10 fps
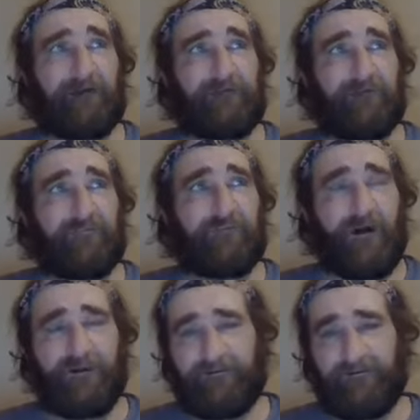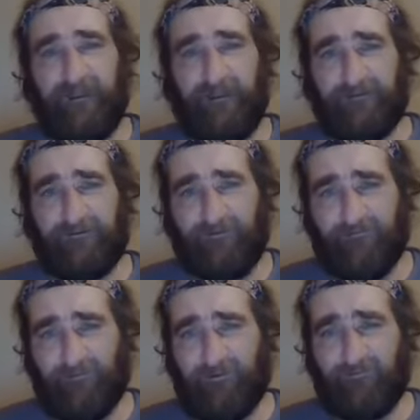Do not attach
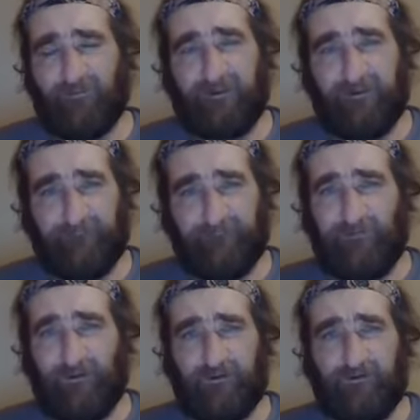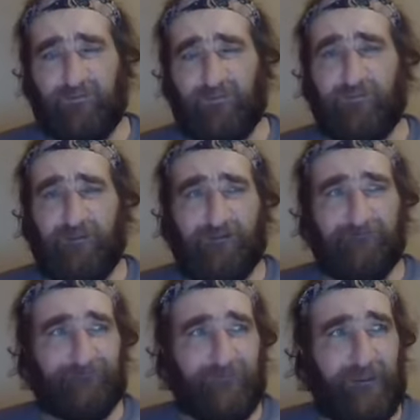firmly and fully to
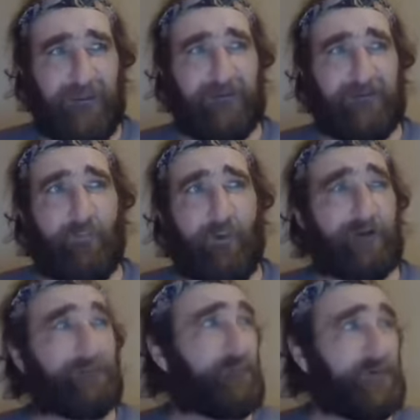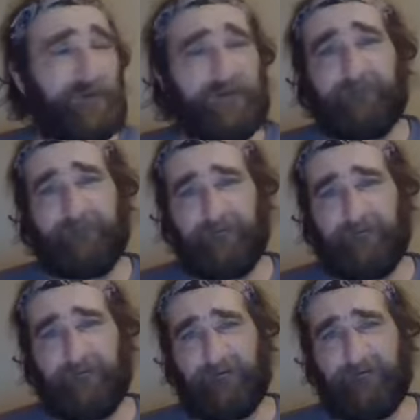any one belief
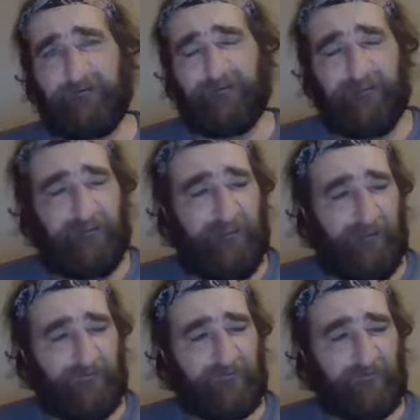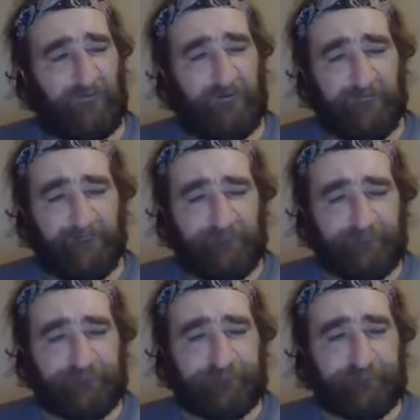here. Actually,
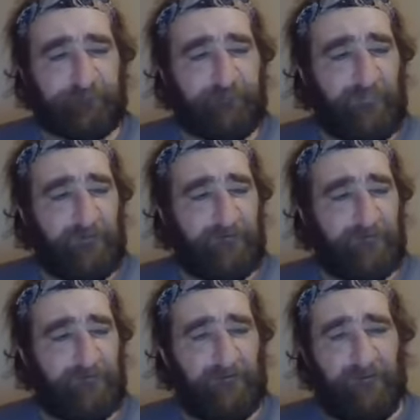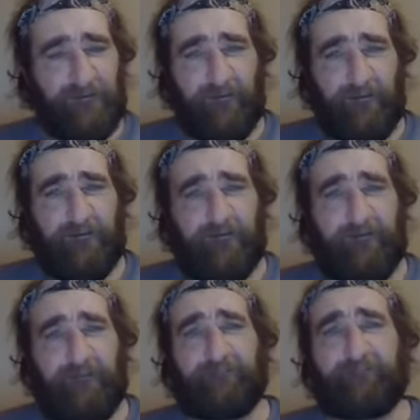
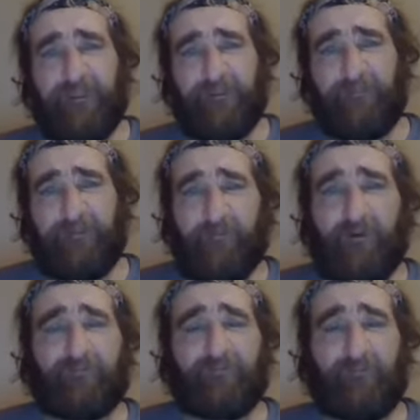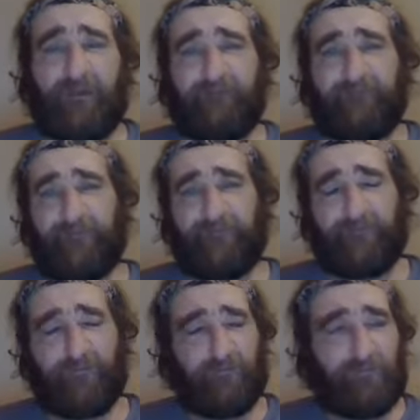it may be most
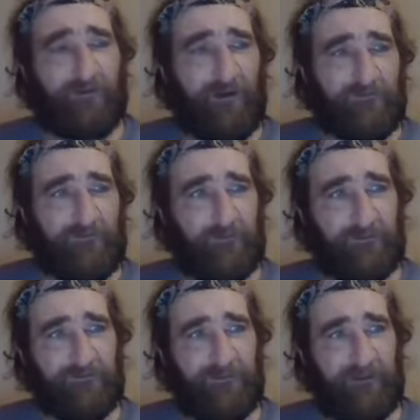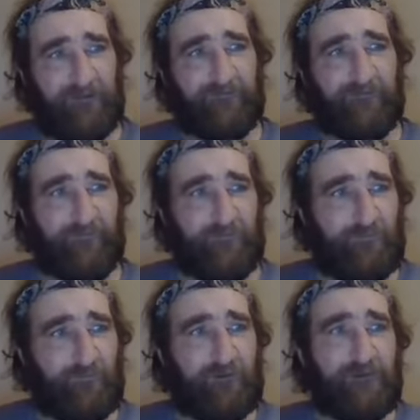beneficial not to attach to